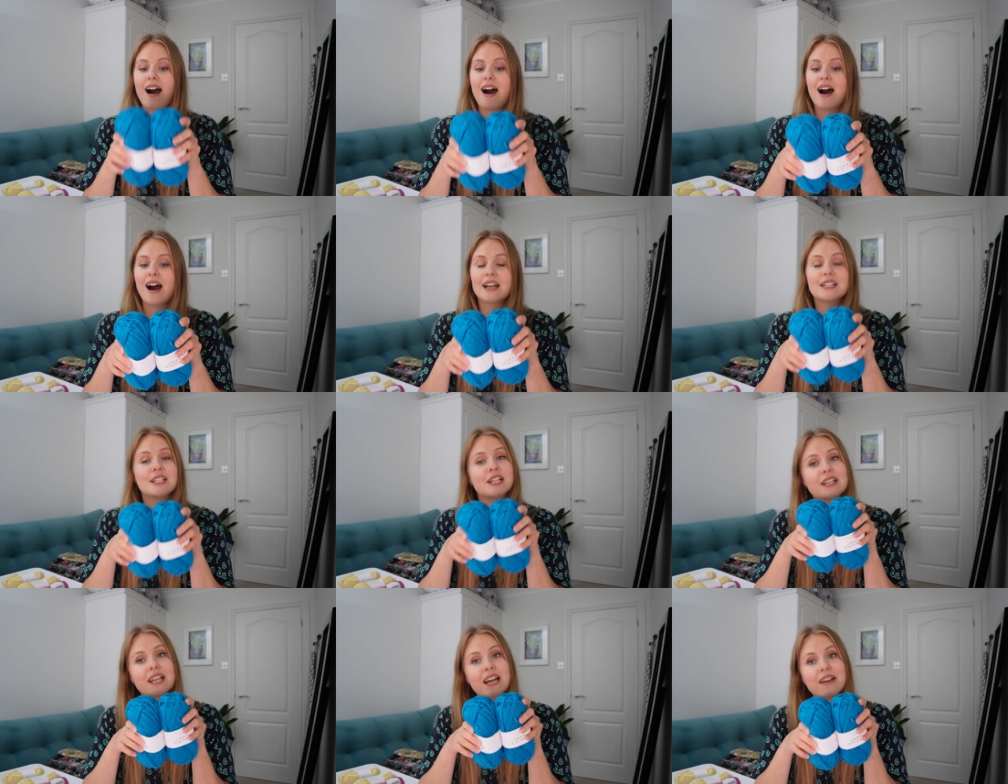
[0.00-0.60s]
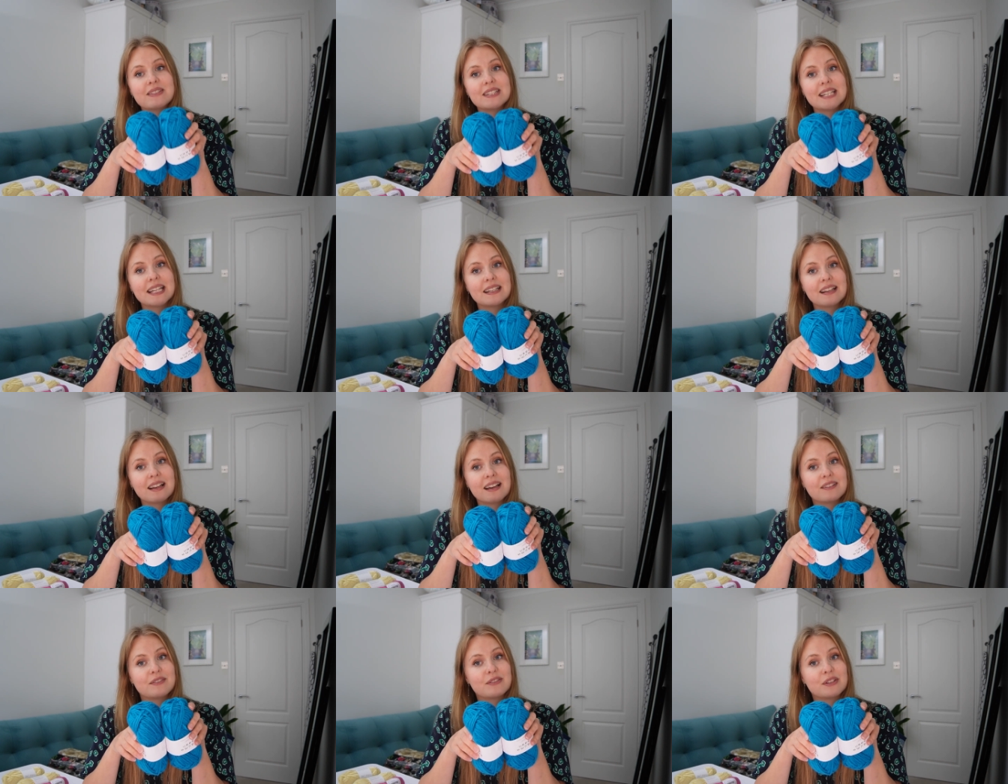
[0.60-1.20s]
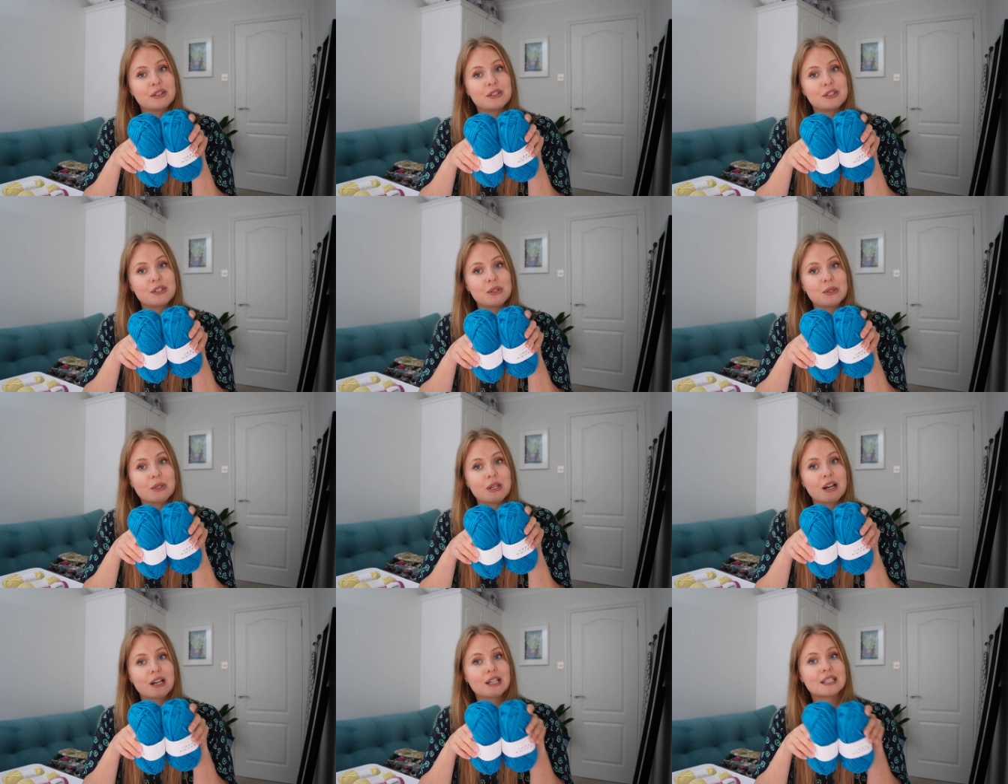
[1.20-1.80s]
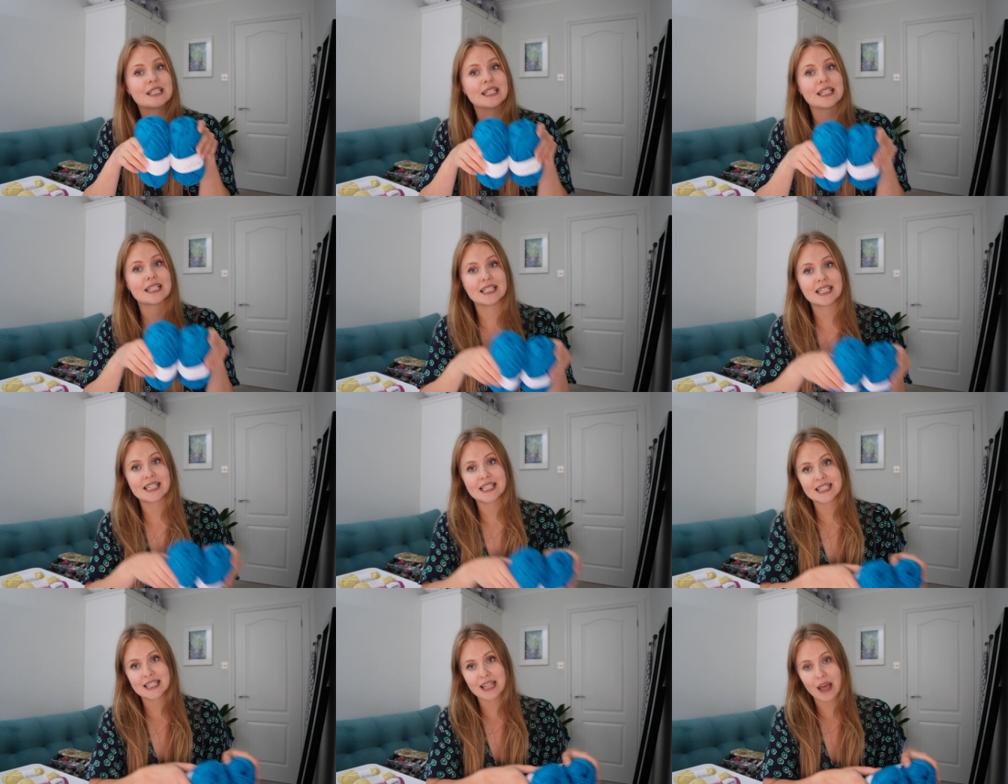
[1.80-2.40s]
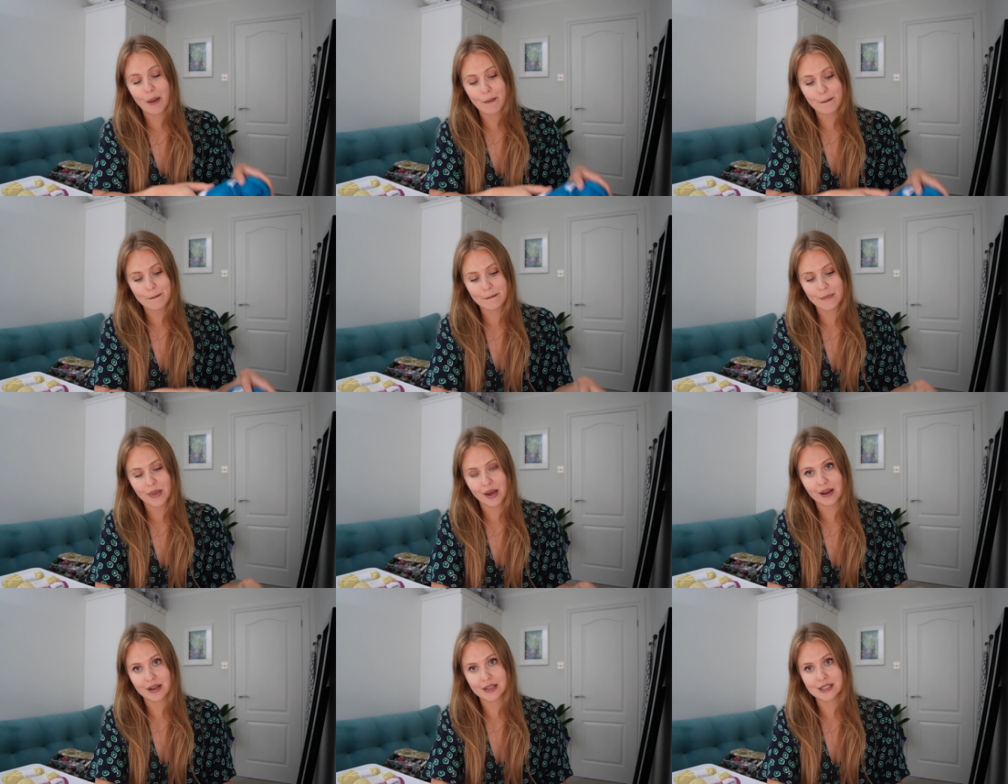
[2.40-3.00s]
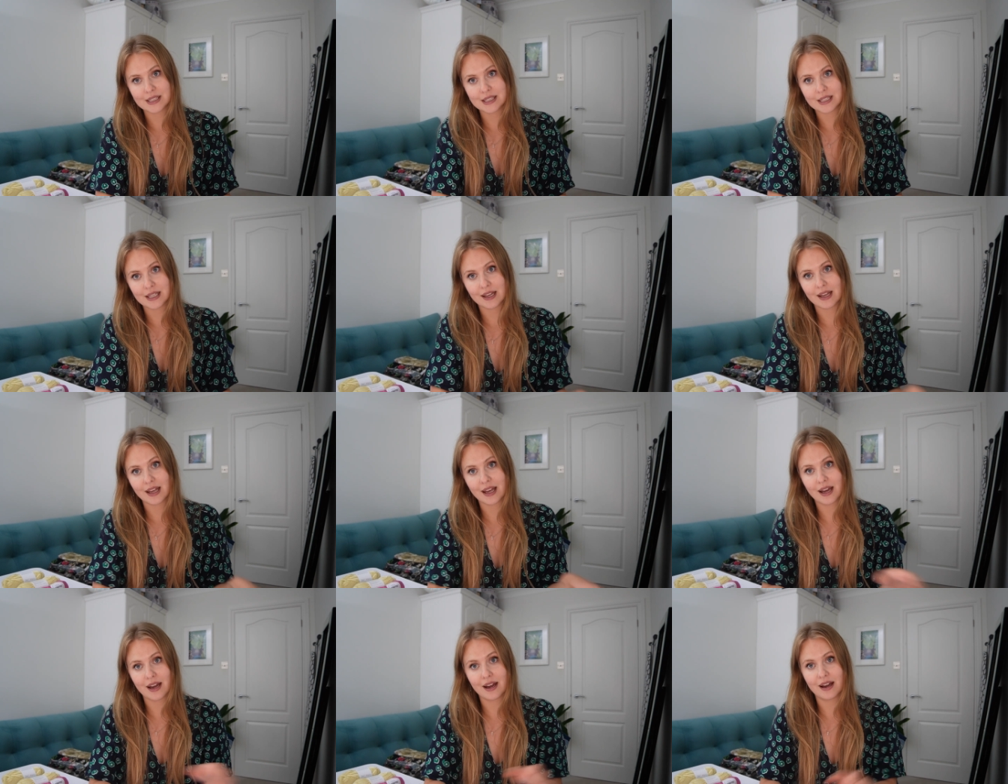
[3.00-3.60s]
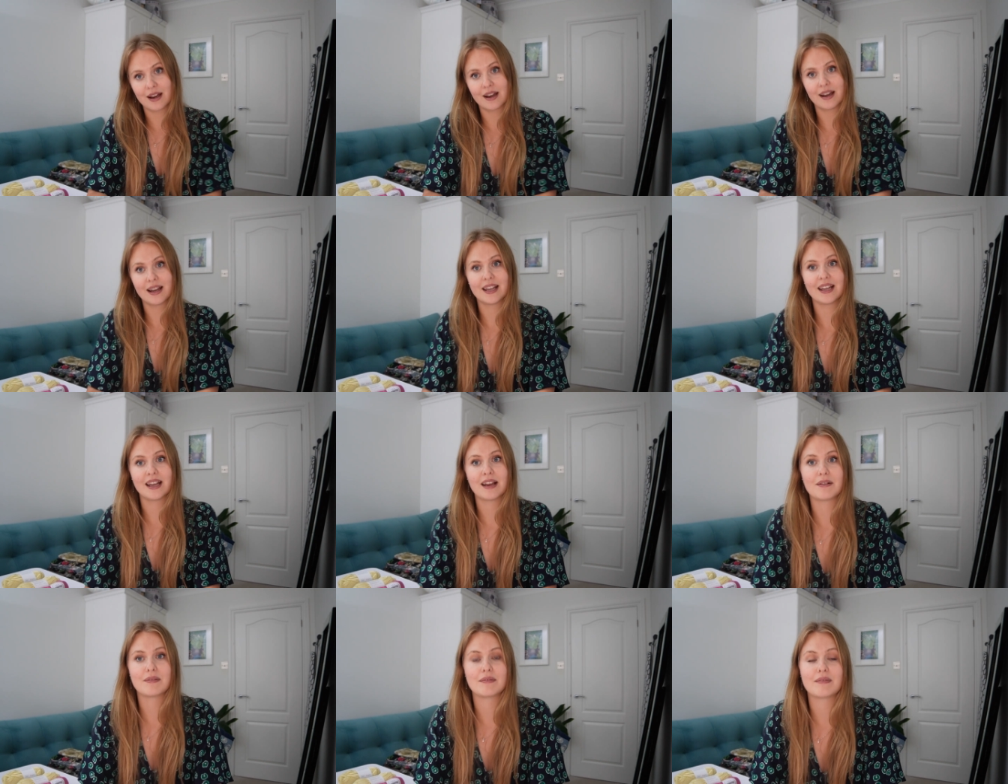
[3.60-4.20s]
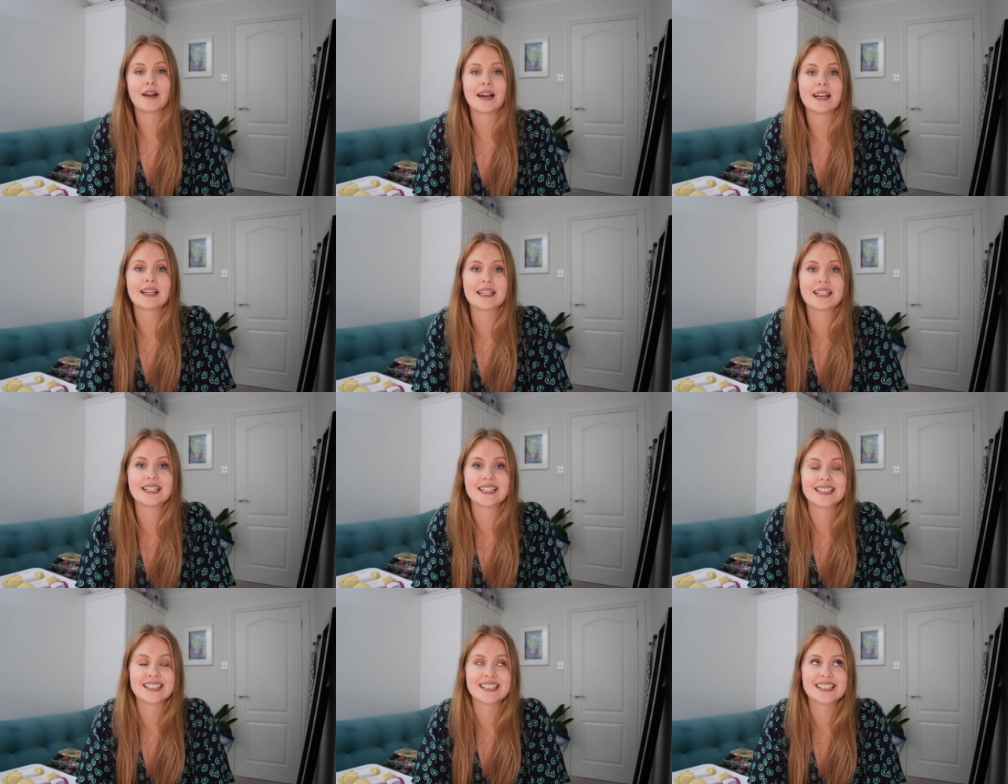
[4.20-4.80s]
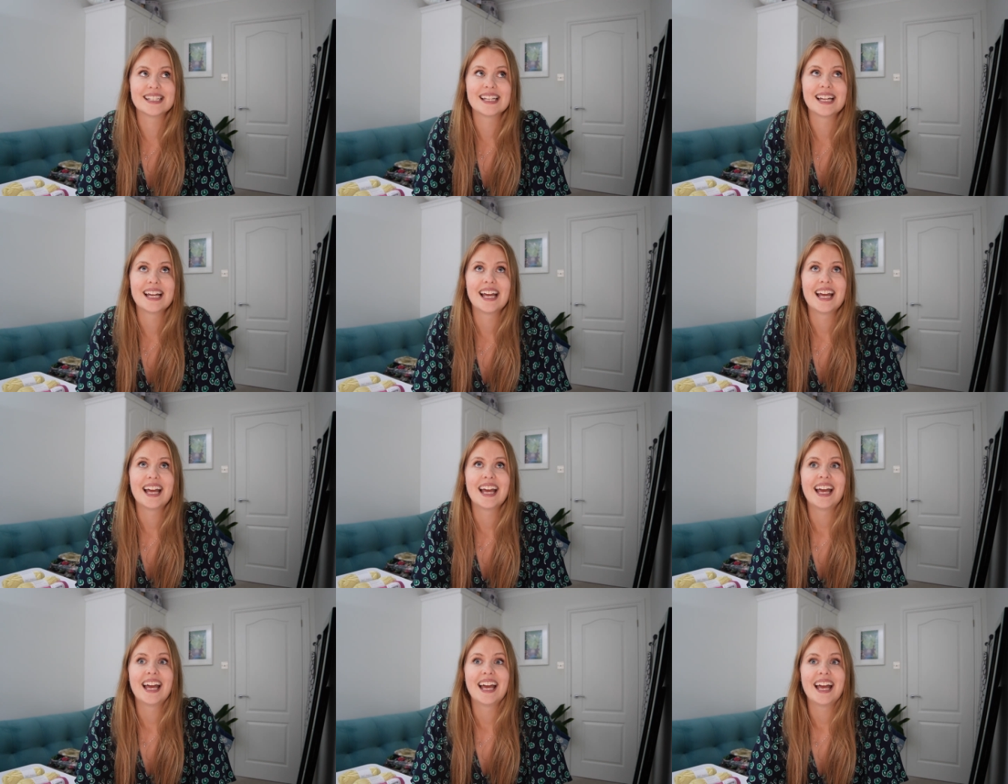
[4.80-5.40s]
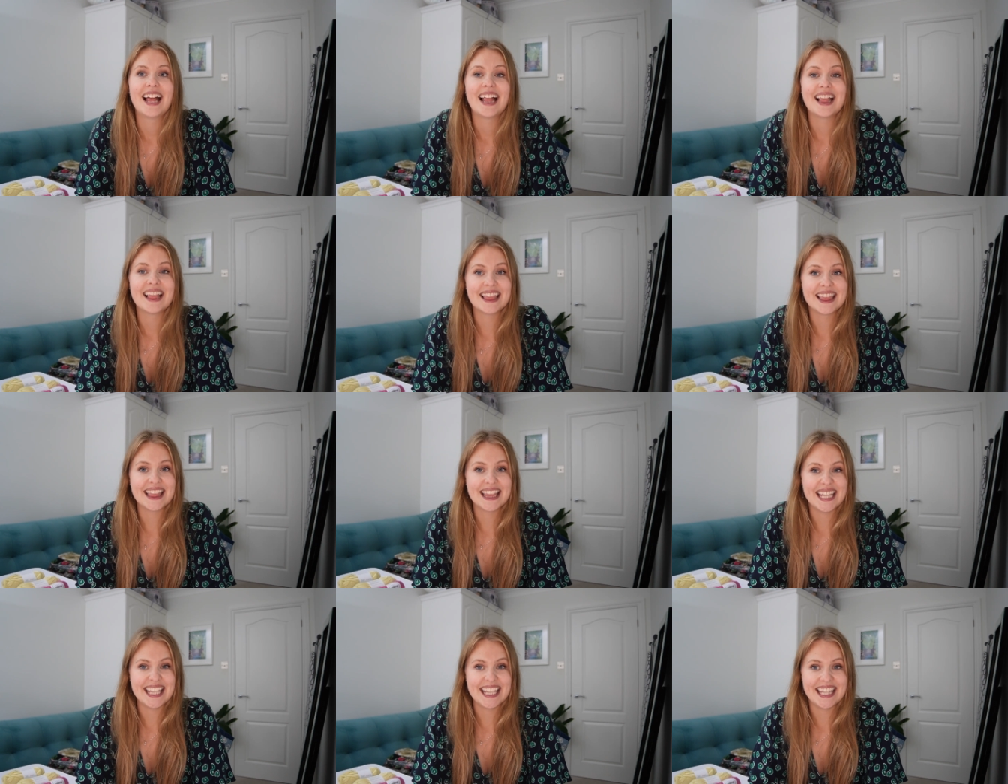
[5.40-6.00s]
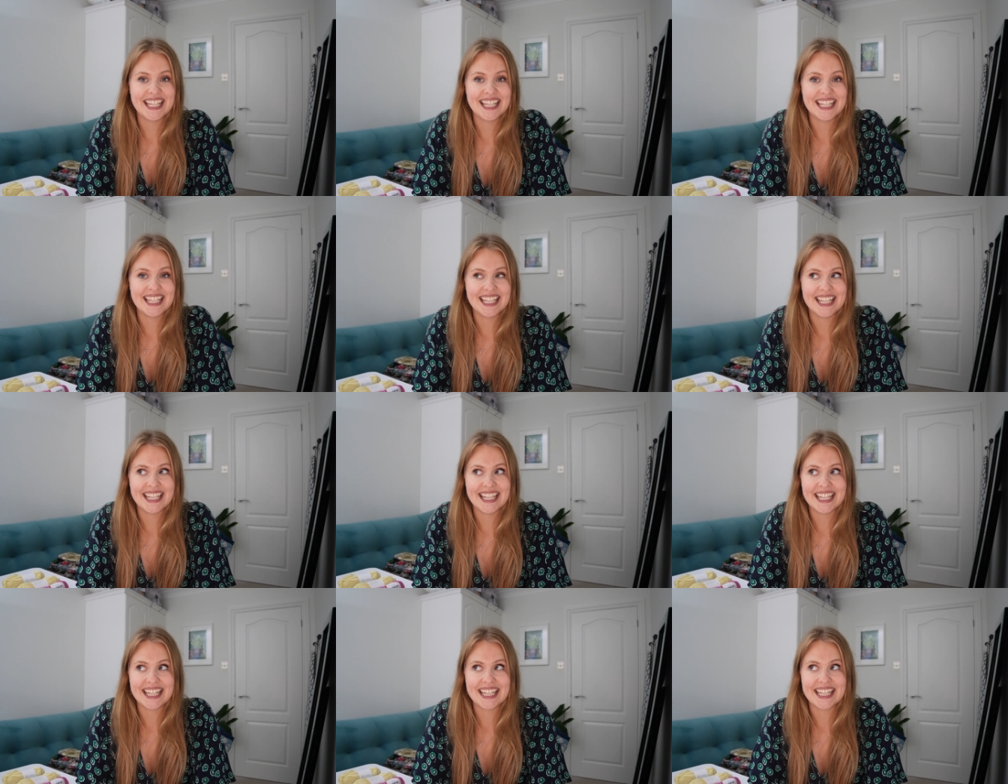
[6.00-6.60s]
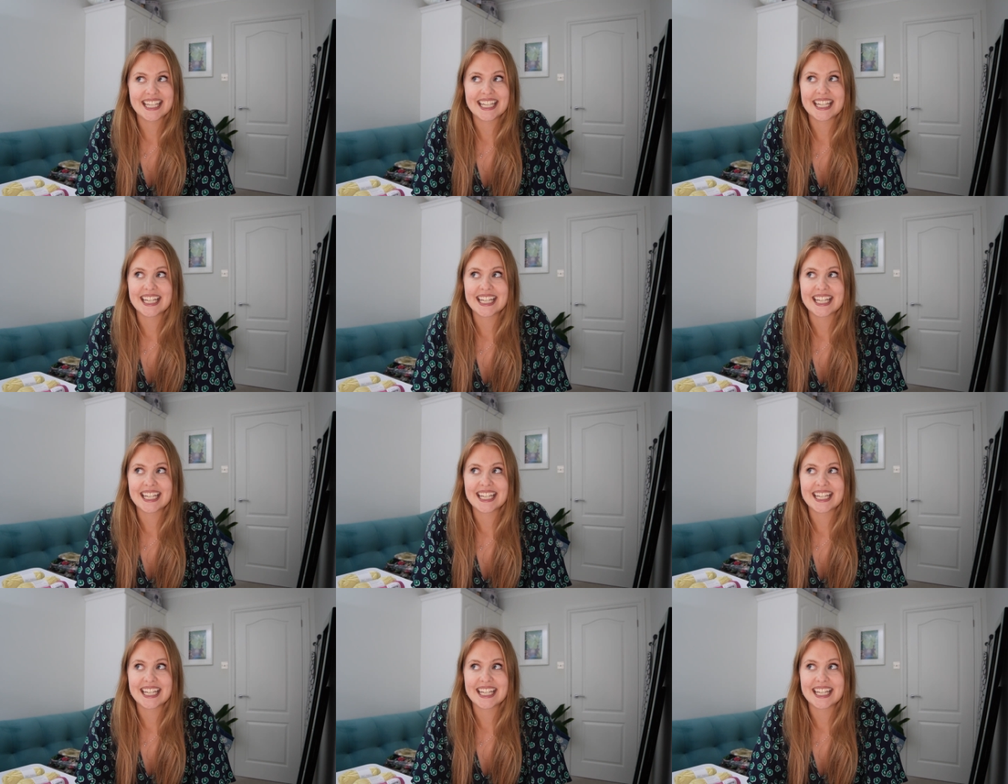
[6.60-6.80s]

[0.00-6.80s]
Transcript: I don't have a deadline for the 2 cardigans, but I reckon the